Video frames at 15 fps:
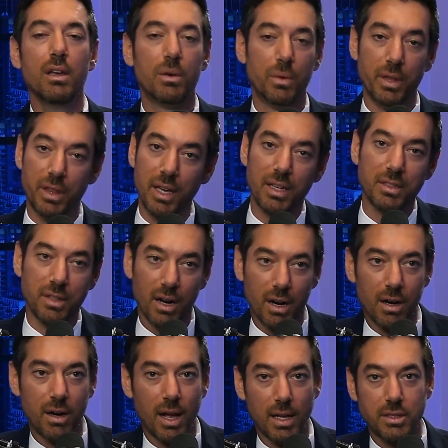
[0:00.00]
When things are,
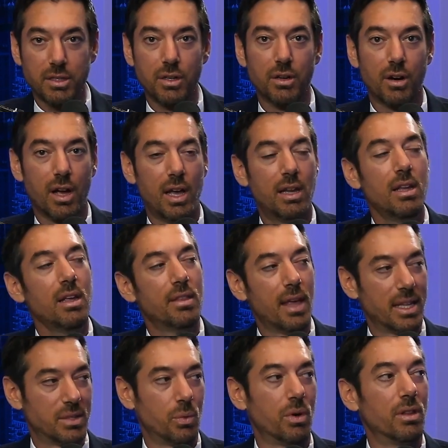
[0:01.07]
are not so great,
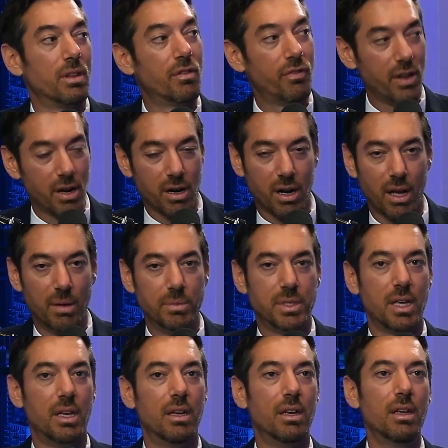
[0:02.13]
that's where the fear comes
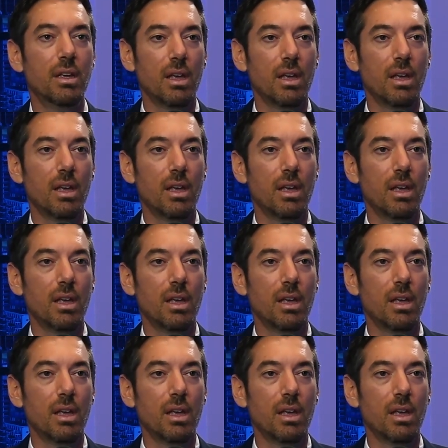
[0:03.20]
in.